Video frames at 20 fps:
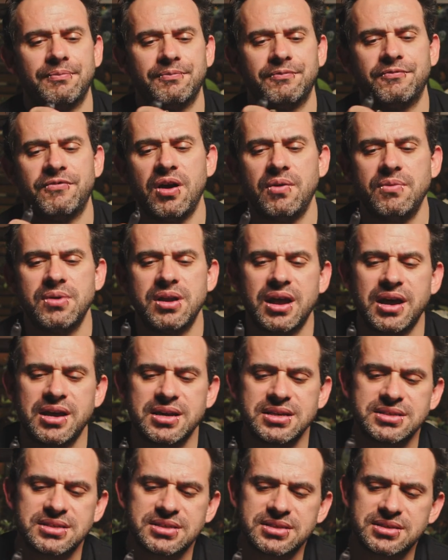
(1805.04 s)
very
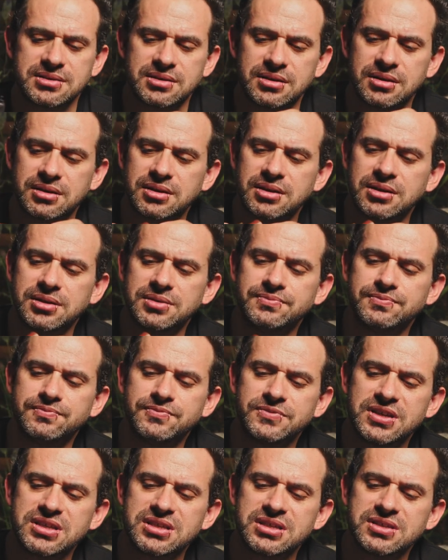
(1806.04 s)
nice.
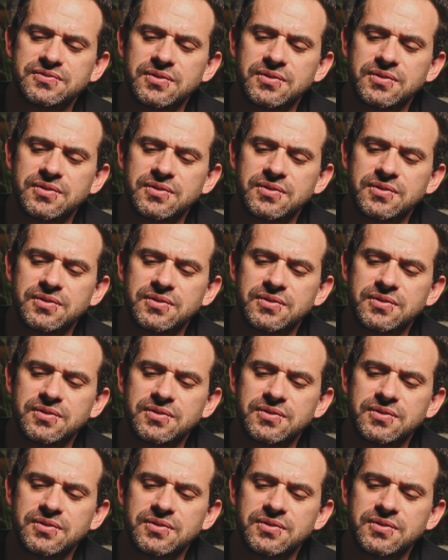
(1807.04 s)
This is